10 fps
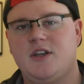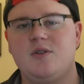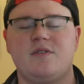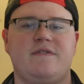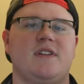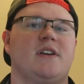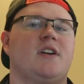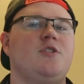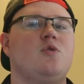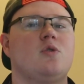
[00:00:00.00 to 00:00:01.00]
You know the
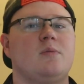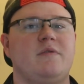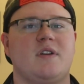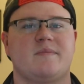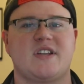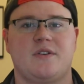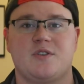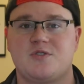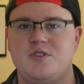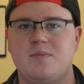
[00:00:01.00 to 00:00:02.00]
feeling, a new horror movie comes out,
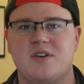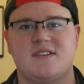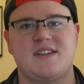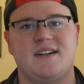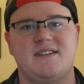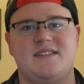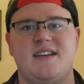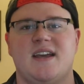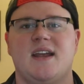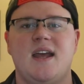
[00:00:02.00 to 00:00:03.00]
you're super excited to
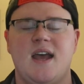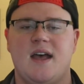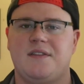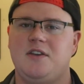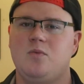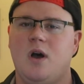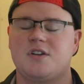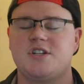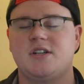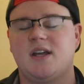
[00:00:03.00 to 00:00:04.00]
see it, and then you
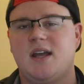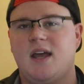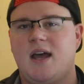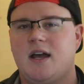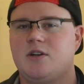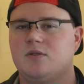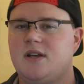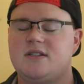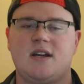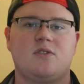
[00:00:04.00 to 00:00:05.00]
watch it, and you're
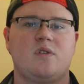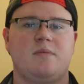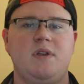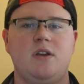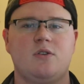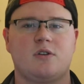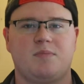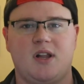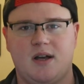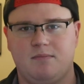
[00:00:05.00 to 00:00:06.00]
let down with a mediocre
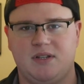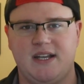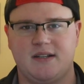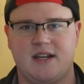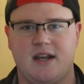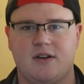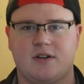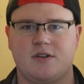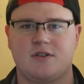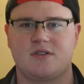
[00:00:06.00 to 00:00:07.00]
plot, bland
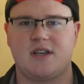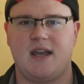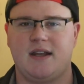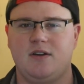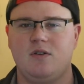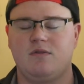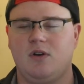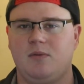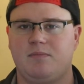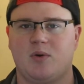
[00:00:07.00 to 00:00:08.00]
characters, and an
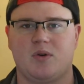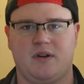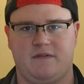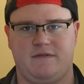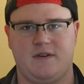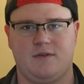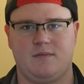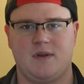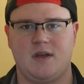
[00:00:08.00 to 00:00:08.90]
overall boring film.